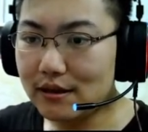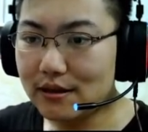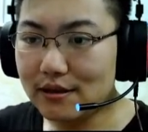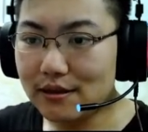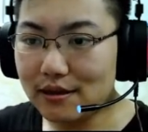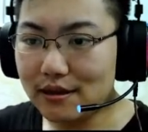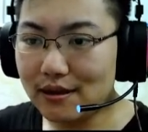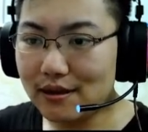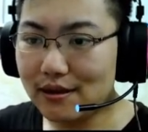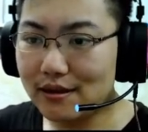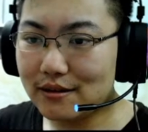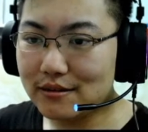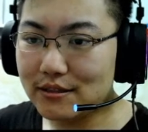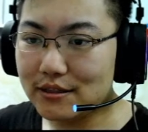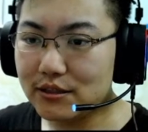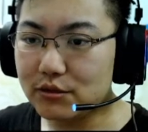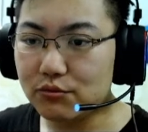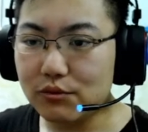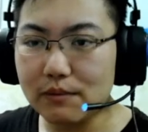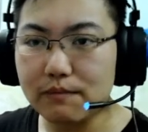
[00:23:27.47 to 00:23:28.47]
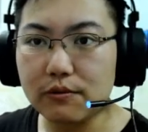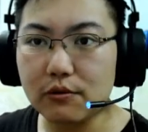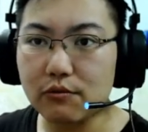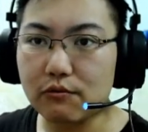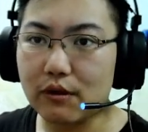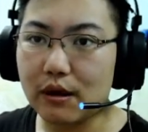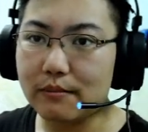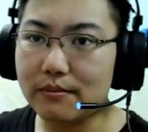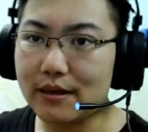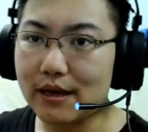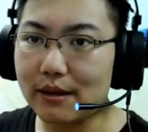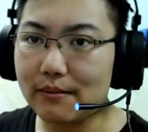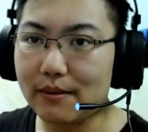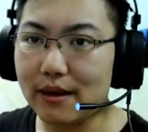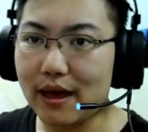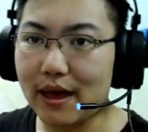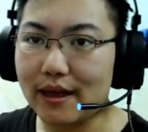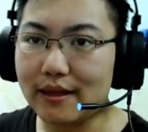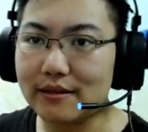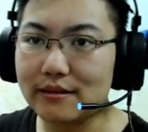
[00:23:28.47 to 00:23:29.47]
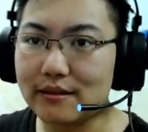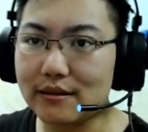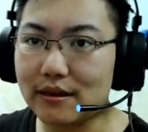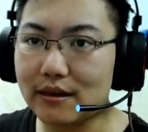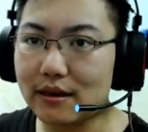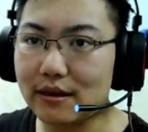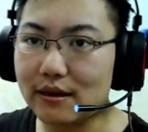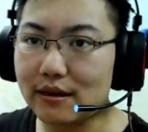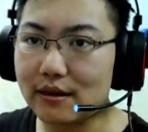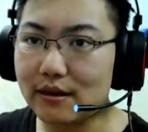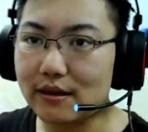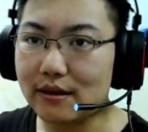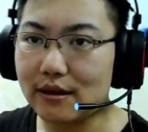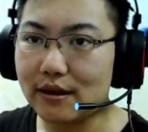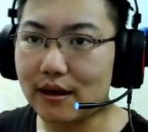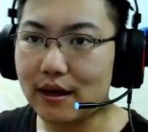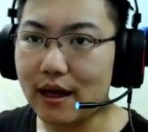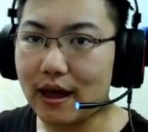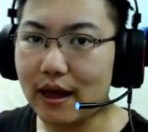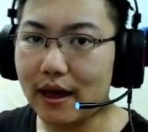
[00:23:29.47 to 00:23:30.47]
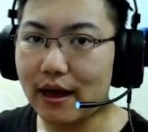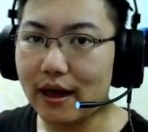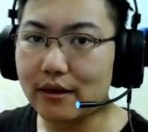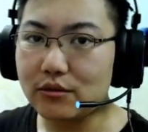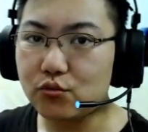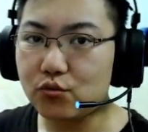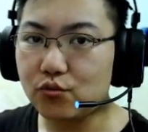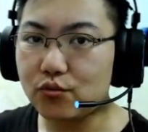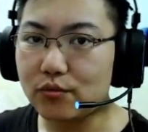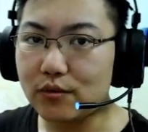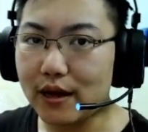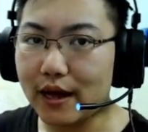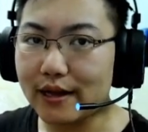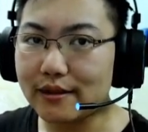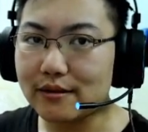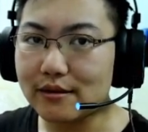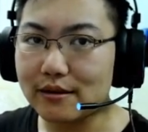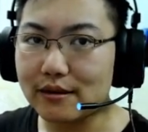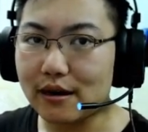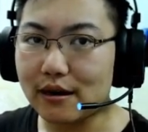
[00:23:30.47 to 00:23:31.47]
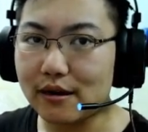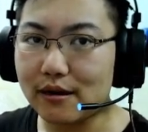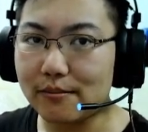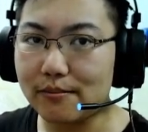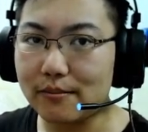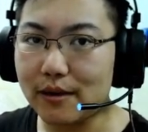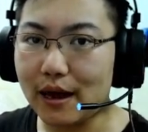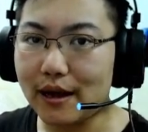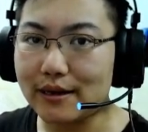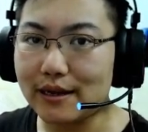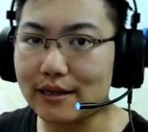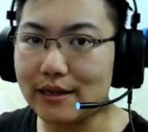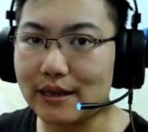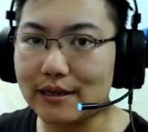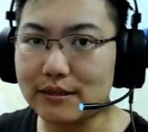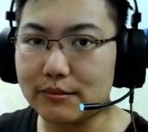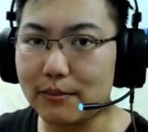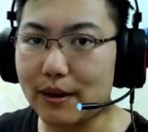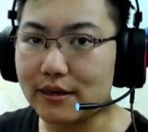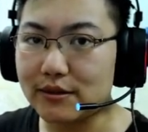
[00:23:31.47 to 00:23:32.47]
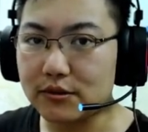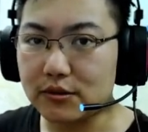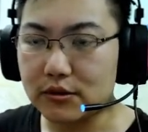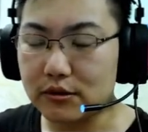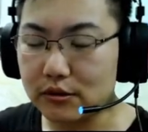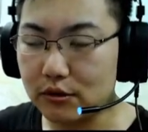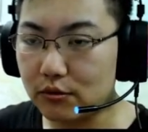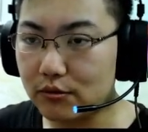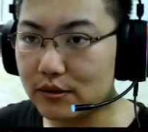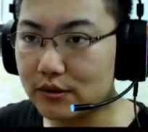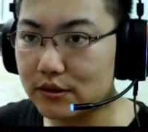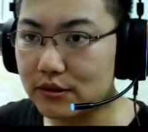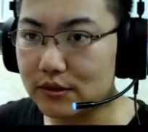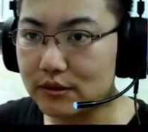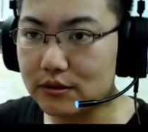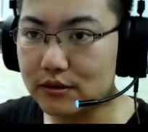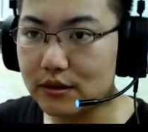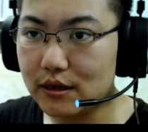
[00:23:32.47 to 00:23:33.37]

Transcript: uh, just reprogrammed them, and uh, at at her at its master's notice,